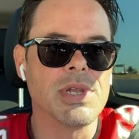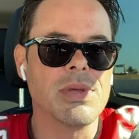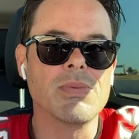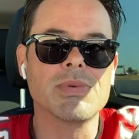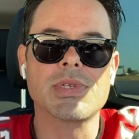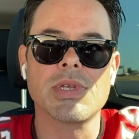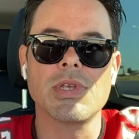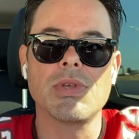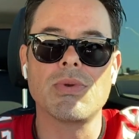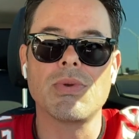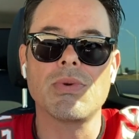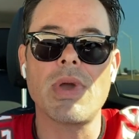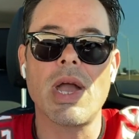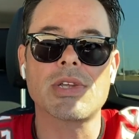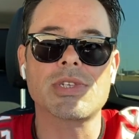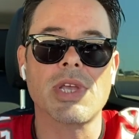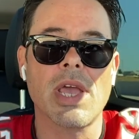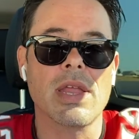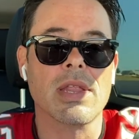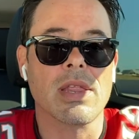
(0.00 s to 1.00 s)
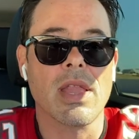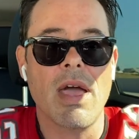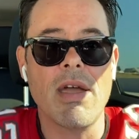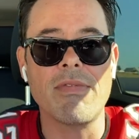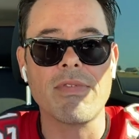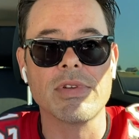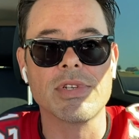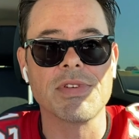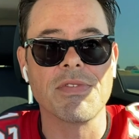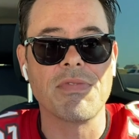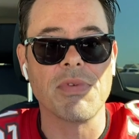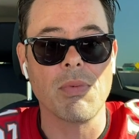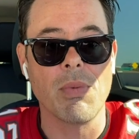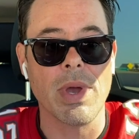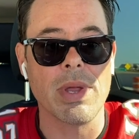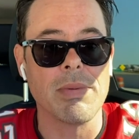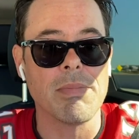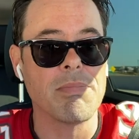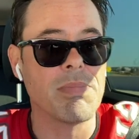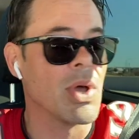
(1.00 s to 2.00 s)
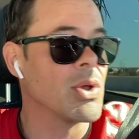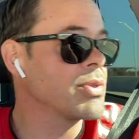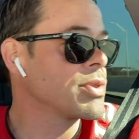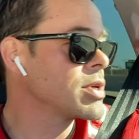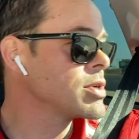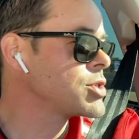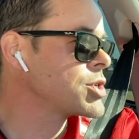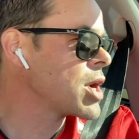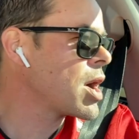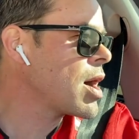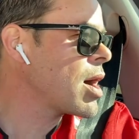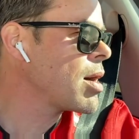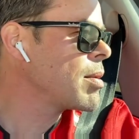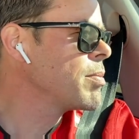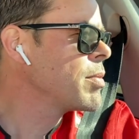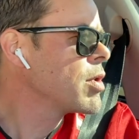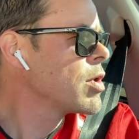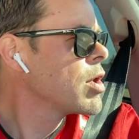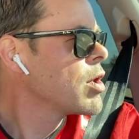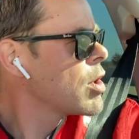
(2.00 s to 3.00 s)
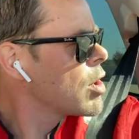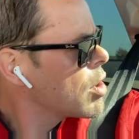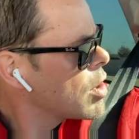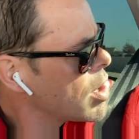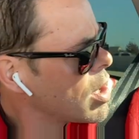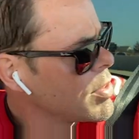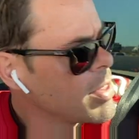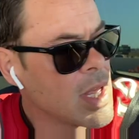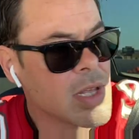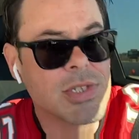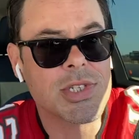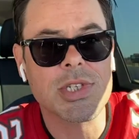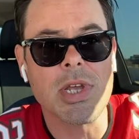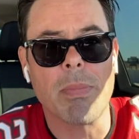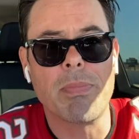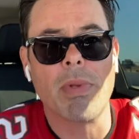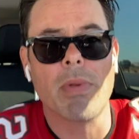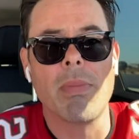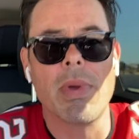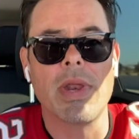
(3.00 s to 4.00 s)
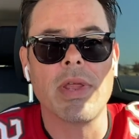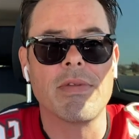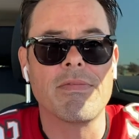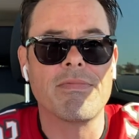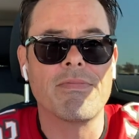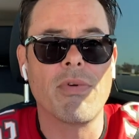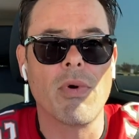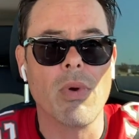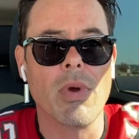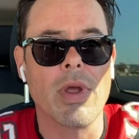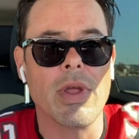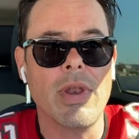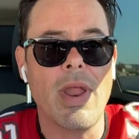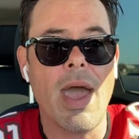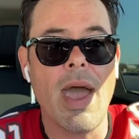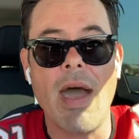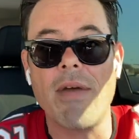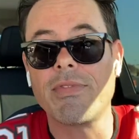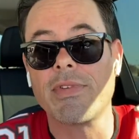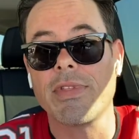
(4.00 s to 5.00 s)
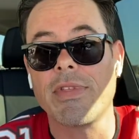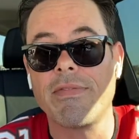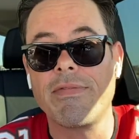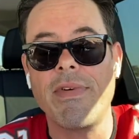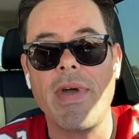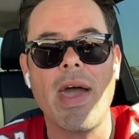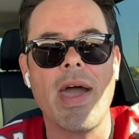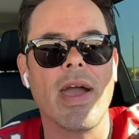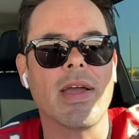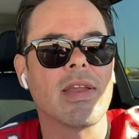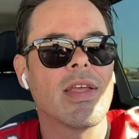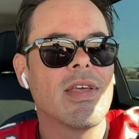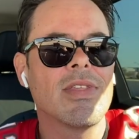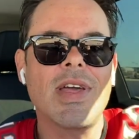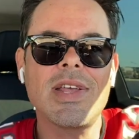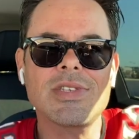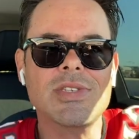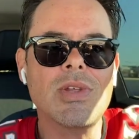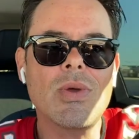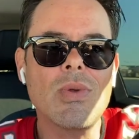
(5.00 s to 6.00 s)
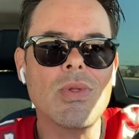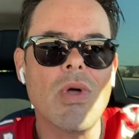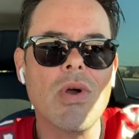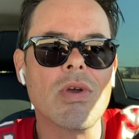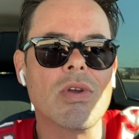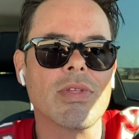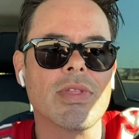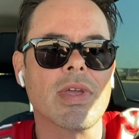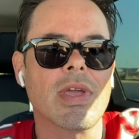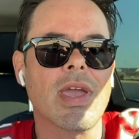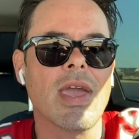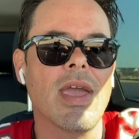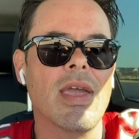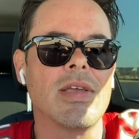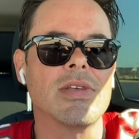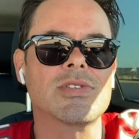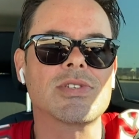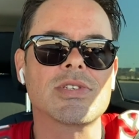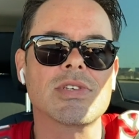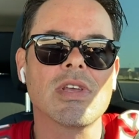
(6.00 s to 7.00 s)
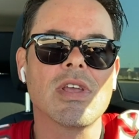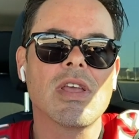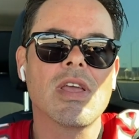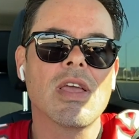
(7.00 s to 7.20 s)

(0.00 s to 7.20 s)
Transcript: It was, you actually had leverage if you went and built the job and then supplemented for it after the fact. That's no longer the case.